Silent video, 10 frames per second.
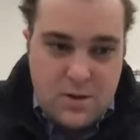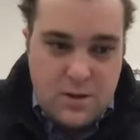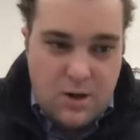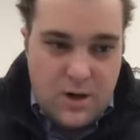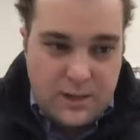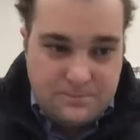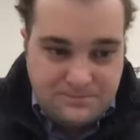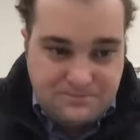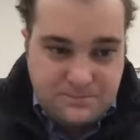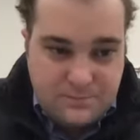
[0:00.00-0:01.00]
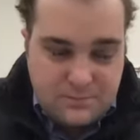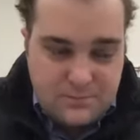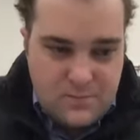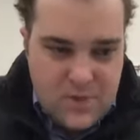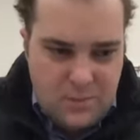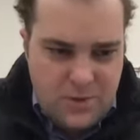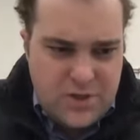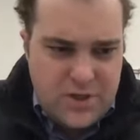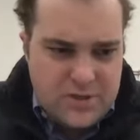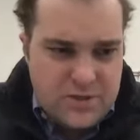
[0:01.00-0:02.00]
All right, I'm going to
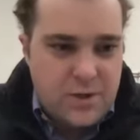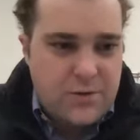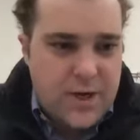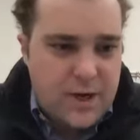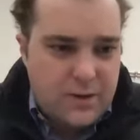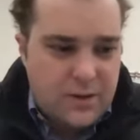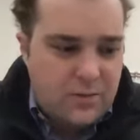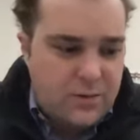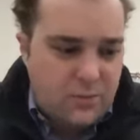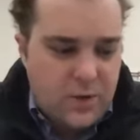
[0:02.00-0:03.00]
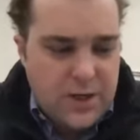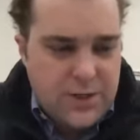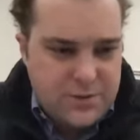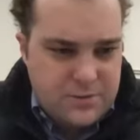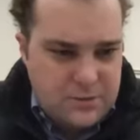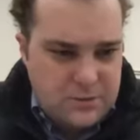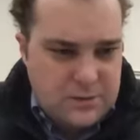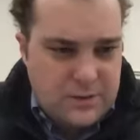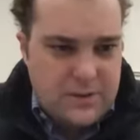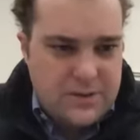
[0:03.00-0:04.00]
try to slow down. I don't want to rush.
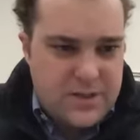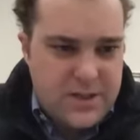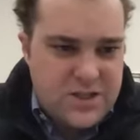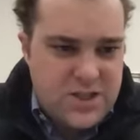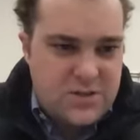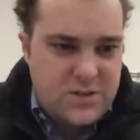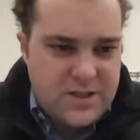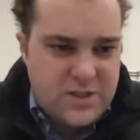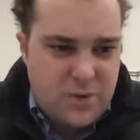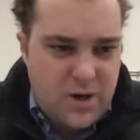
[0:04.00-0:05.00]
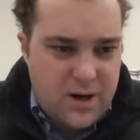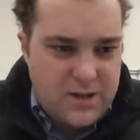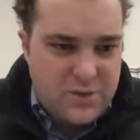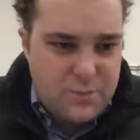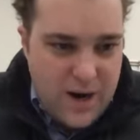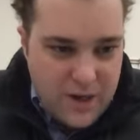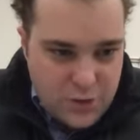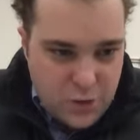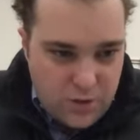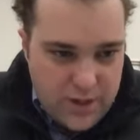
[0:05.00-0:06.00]

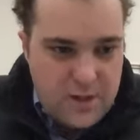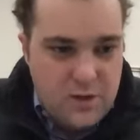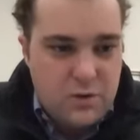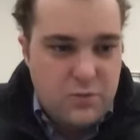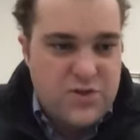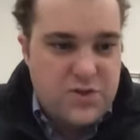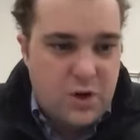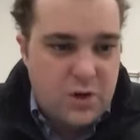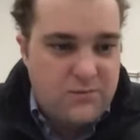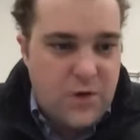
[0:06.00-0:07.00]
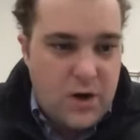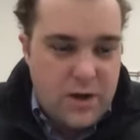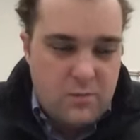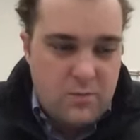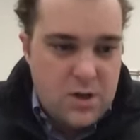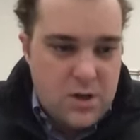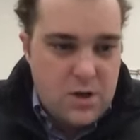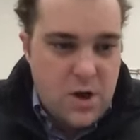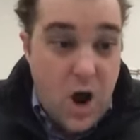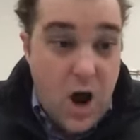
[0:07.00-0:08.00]
Inspiratory reserve volume,
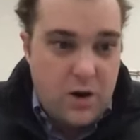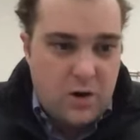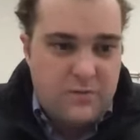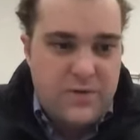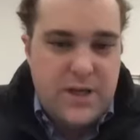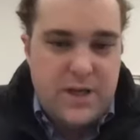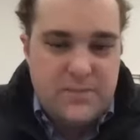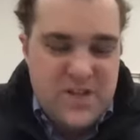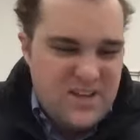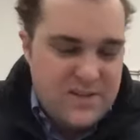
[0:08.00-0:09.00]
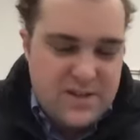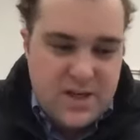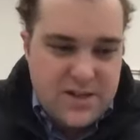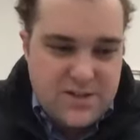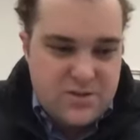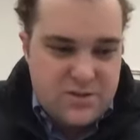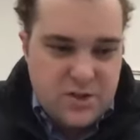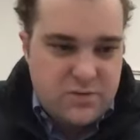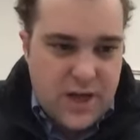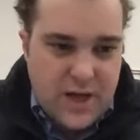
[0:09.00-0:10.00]
IRV. Guys, these are
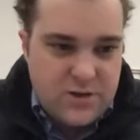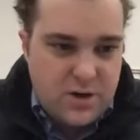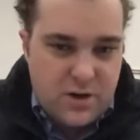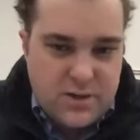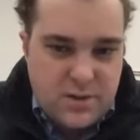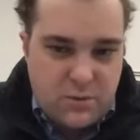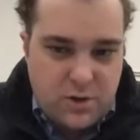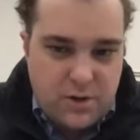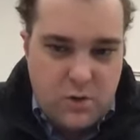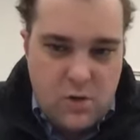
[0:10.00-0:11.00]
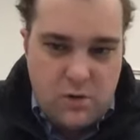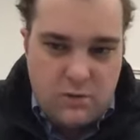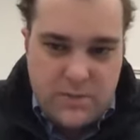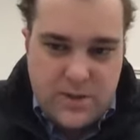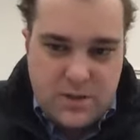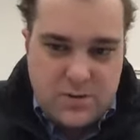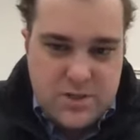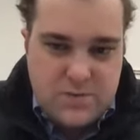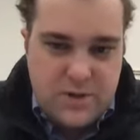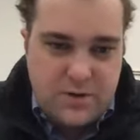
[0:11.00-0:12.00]
just flashcards, so we're going to go over them and you
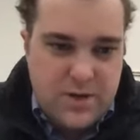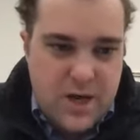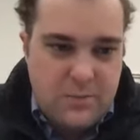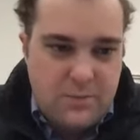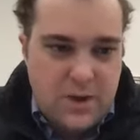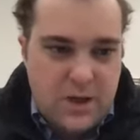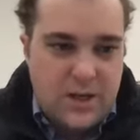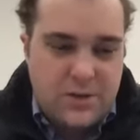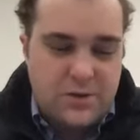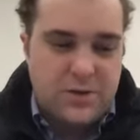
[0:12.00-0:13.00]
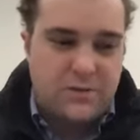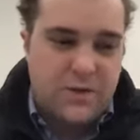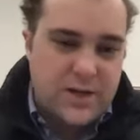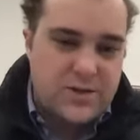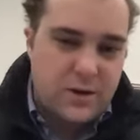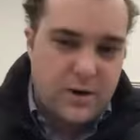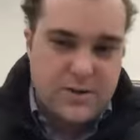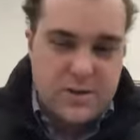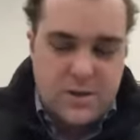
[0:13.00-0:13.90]
just spend your time doing your flashcards.